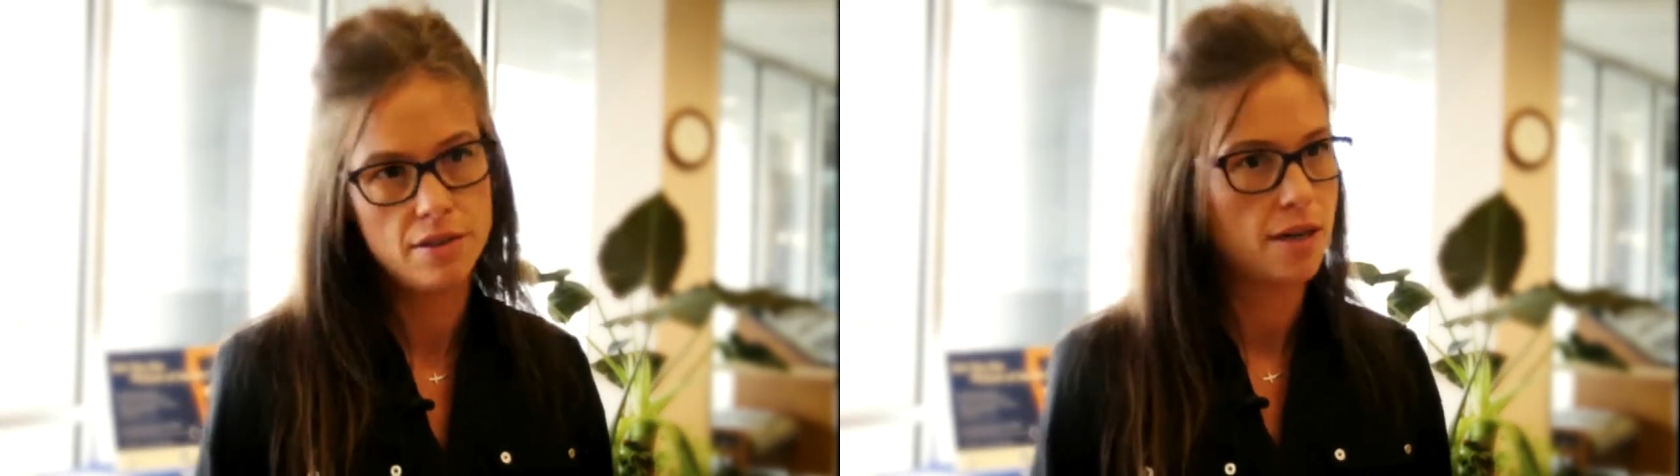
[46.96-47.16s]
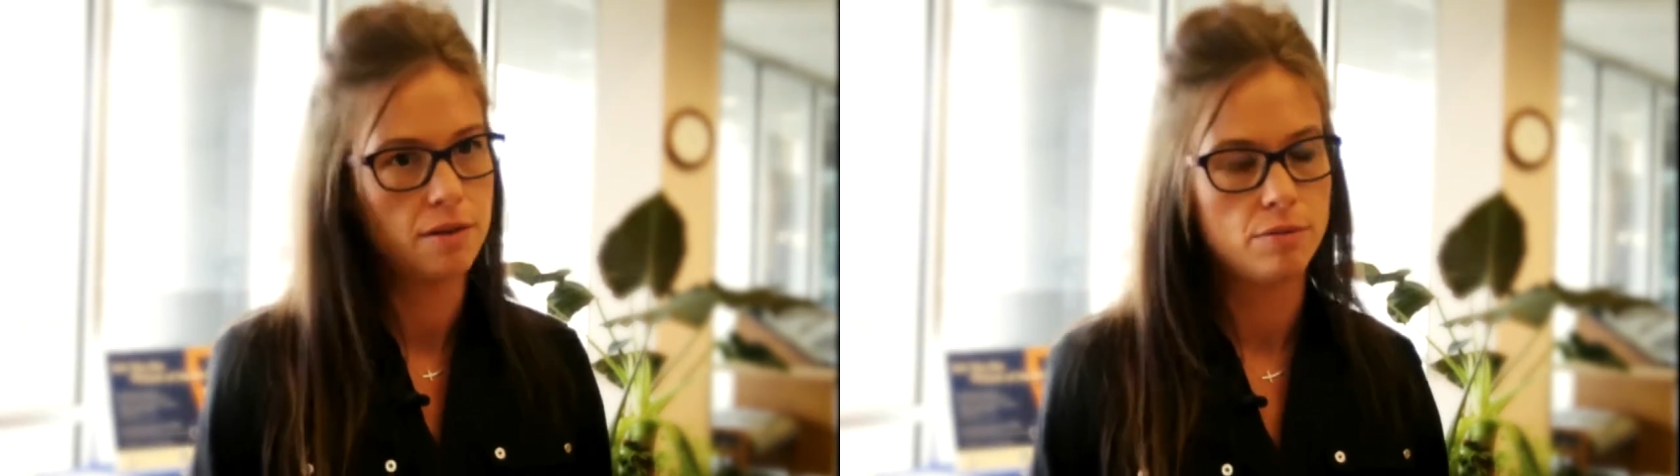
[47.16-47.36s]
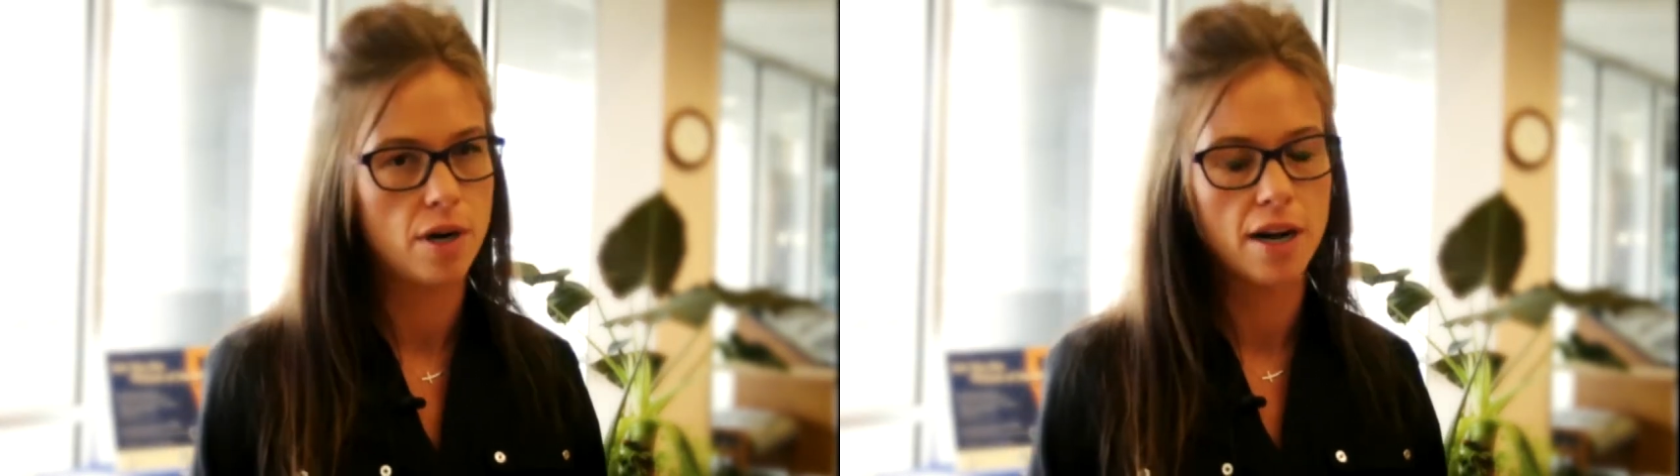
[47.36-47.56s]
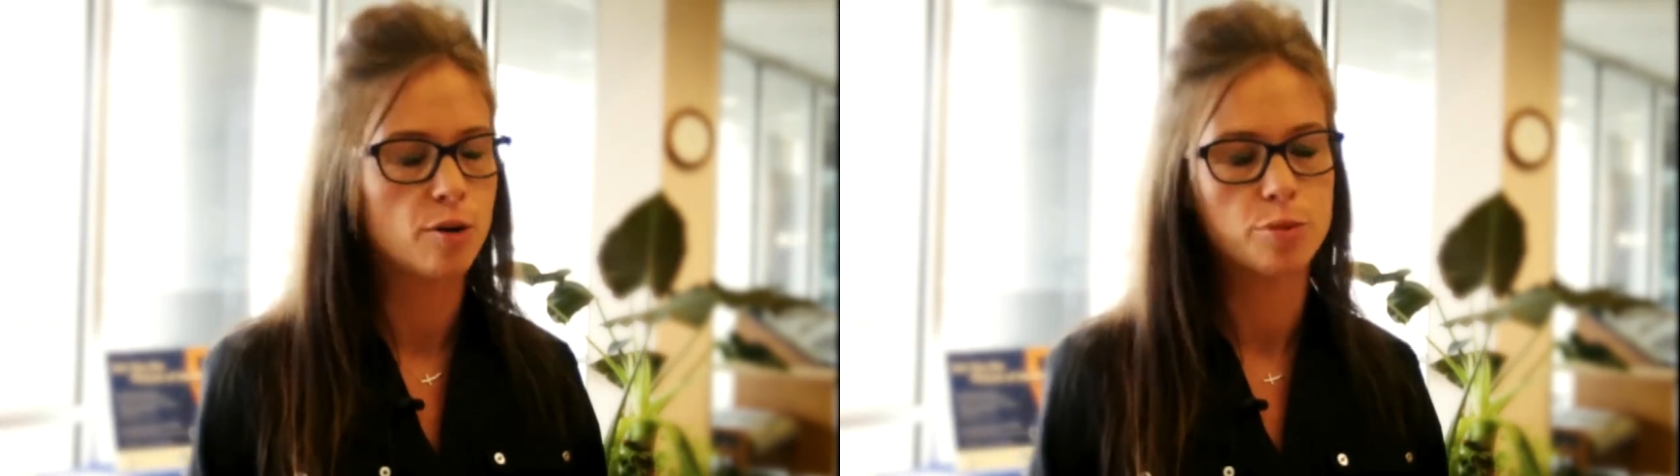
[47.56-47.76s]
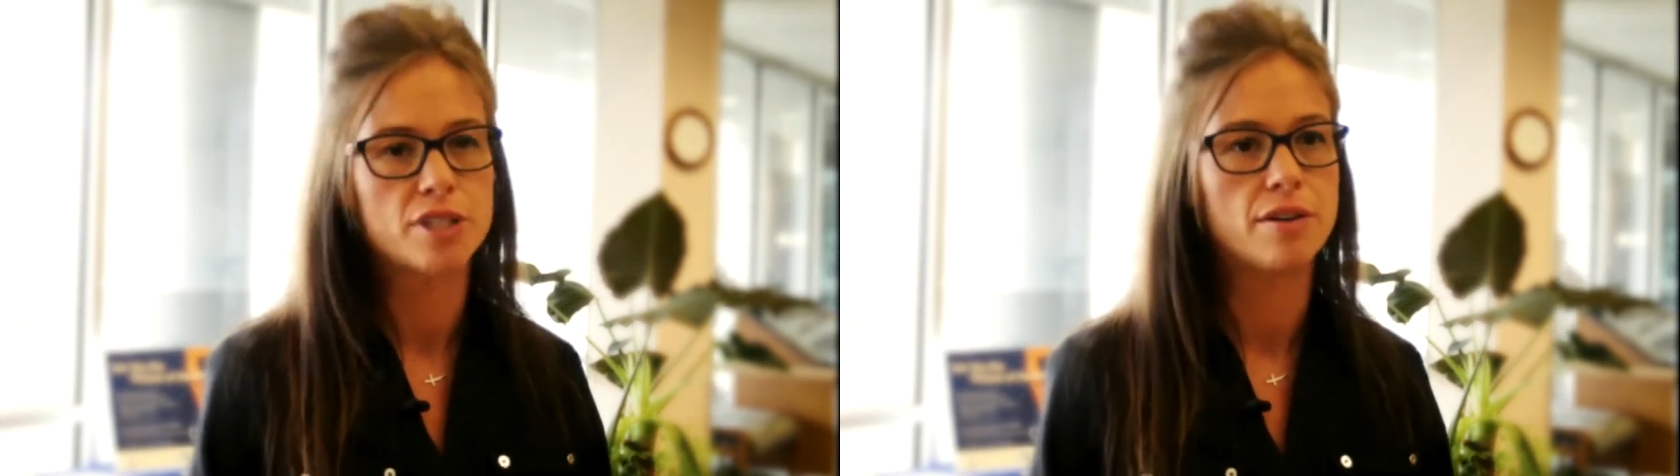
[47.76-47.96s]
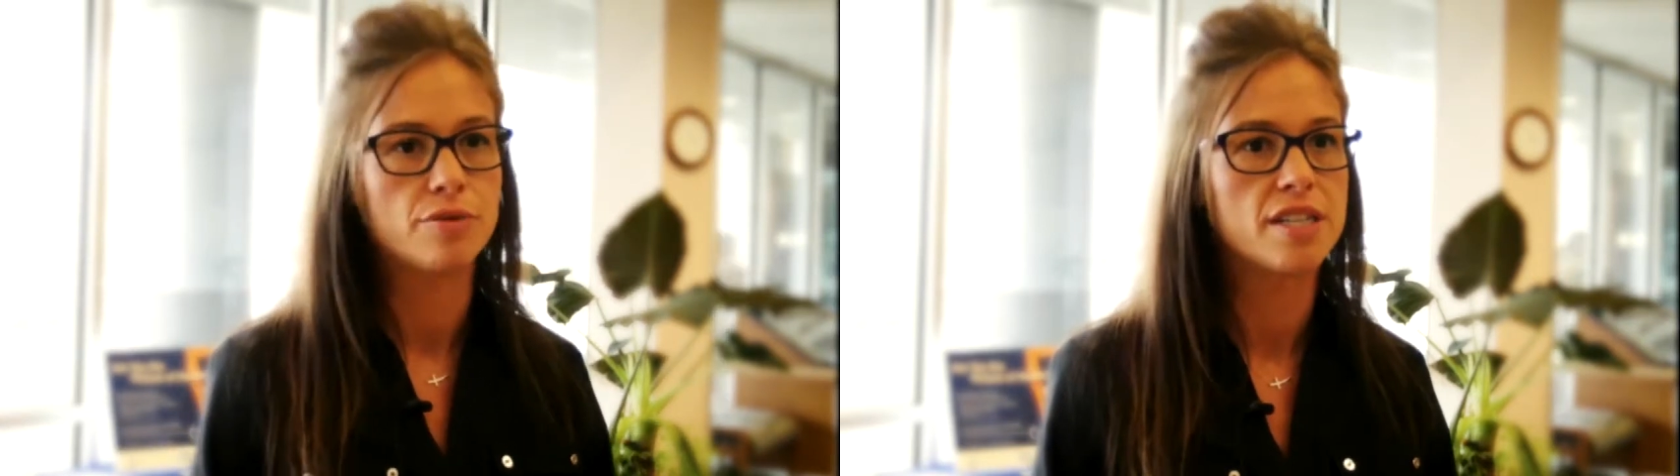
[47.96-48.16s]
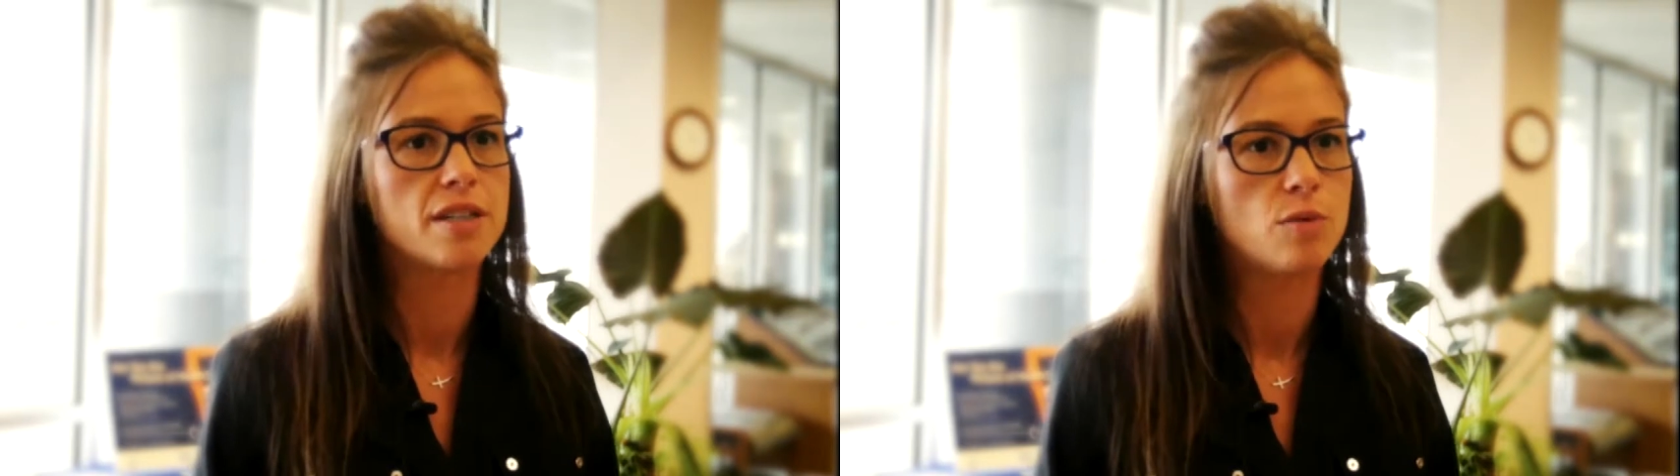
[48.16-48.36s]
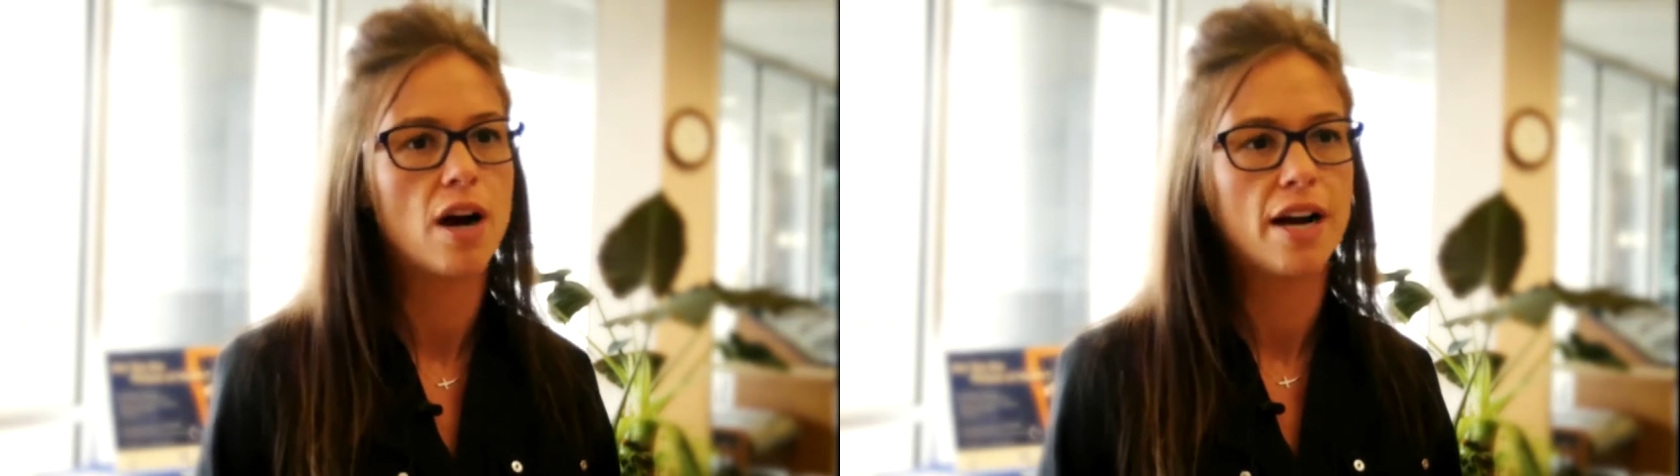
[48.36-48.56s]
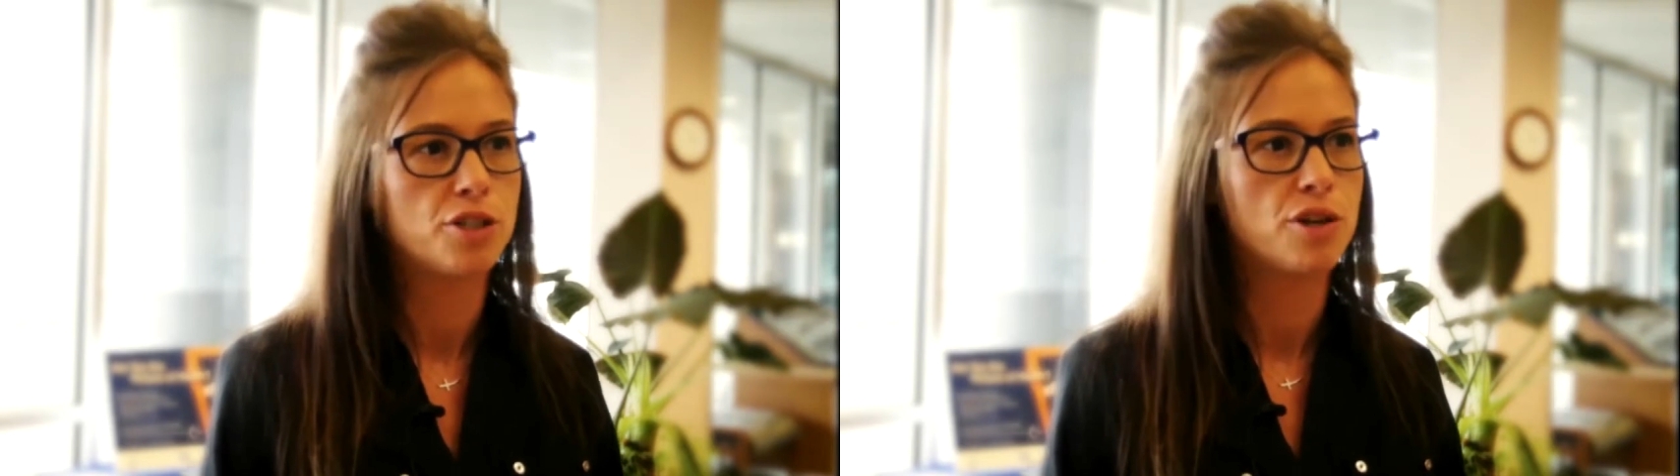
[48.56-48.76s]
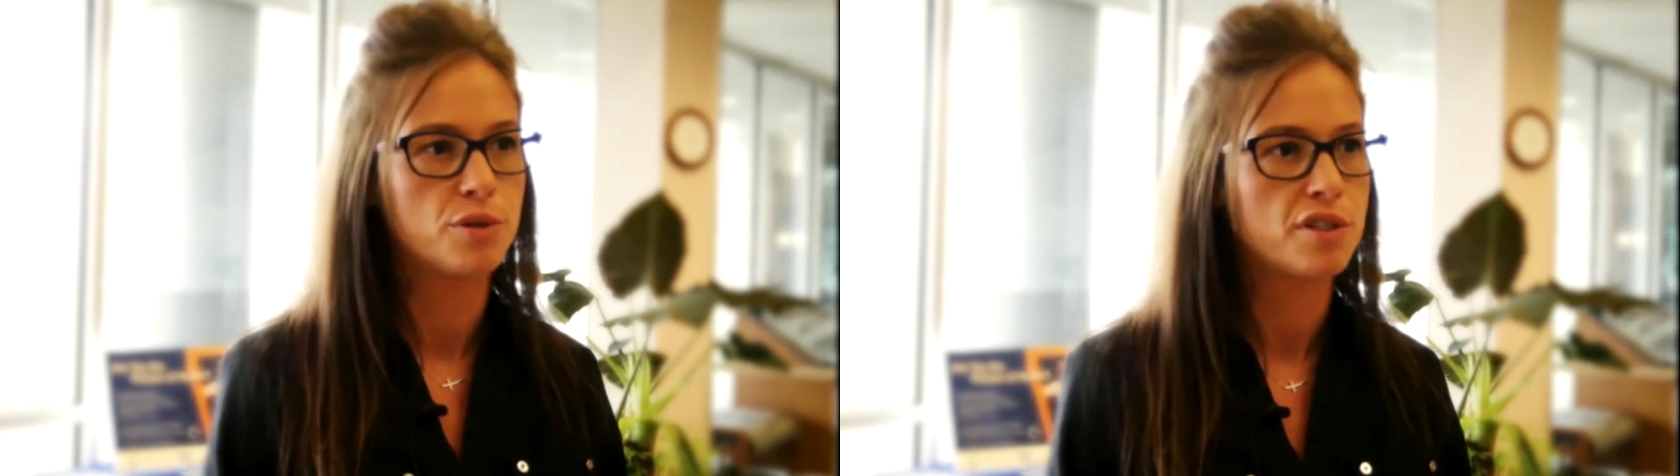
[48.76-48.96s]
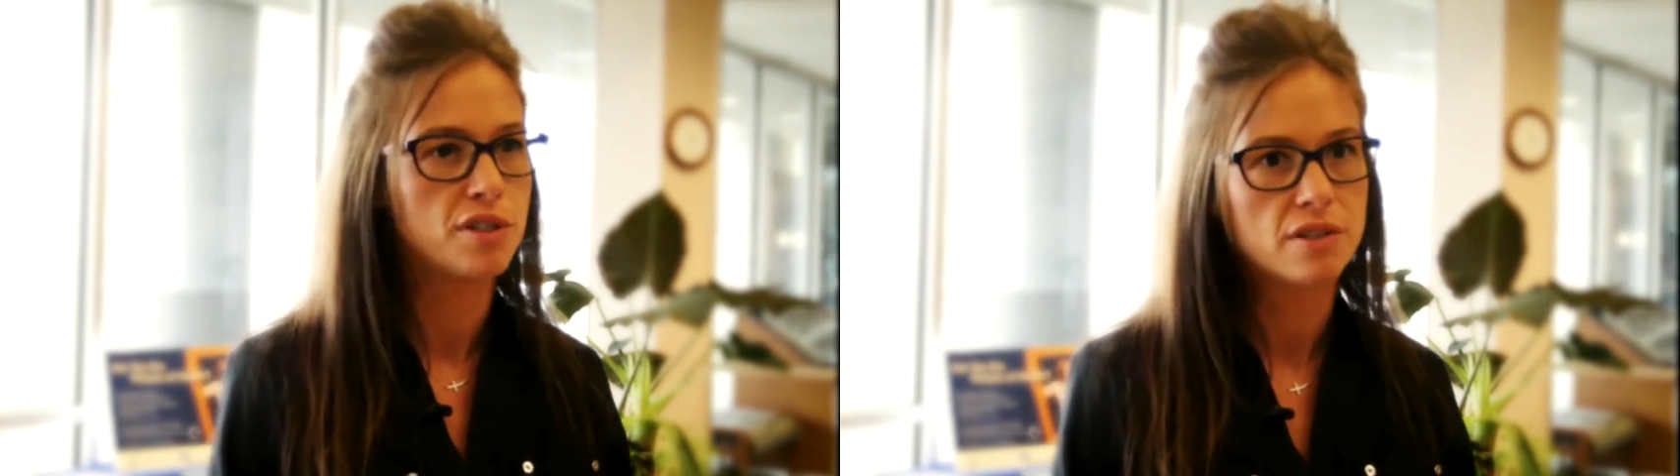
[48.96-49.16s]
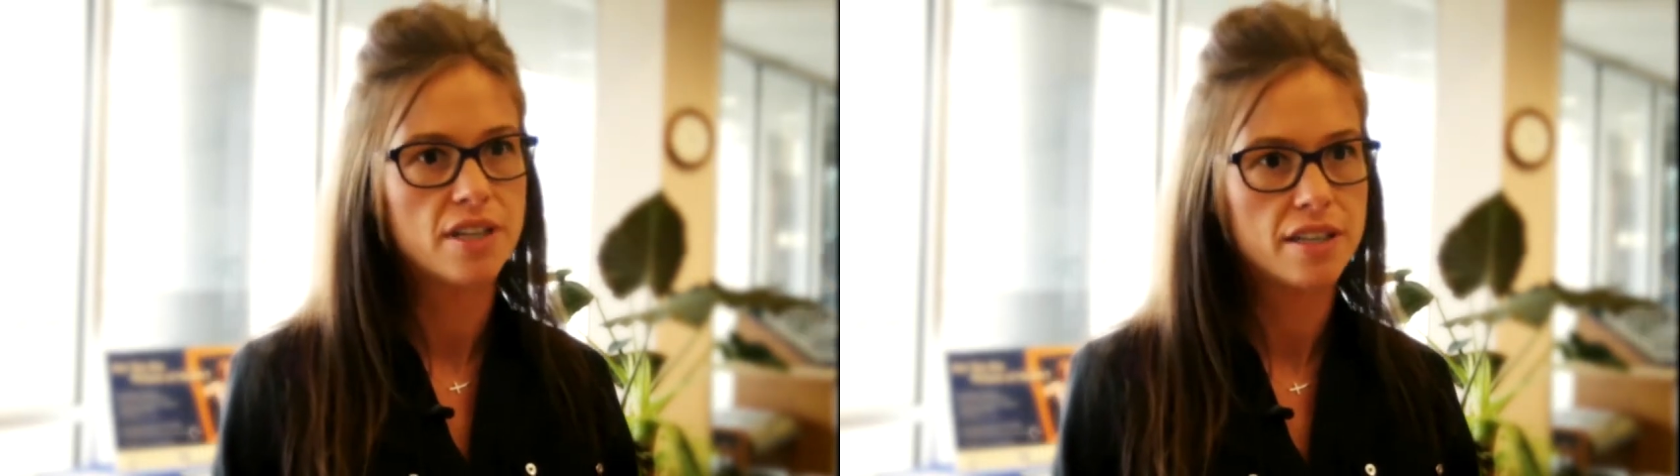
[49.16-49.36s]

the 100% reason why I chose to do